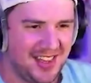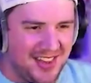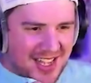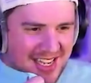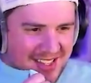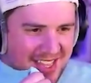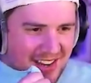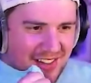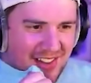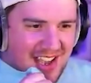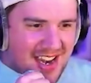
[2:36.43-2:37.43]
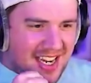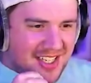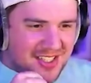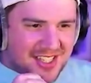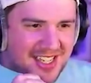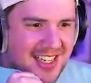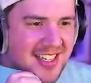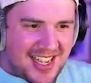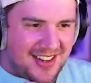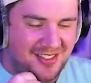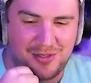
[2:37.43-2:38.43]
I like that a lot, actually.
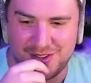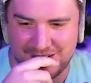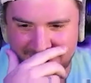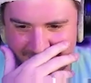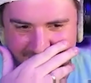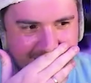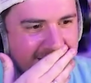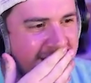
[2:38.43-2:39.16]
That's really cool.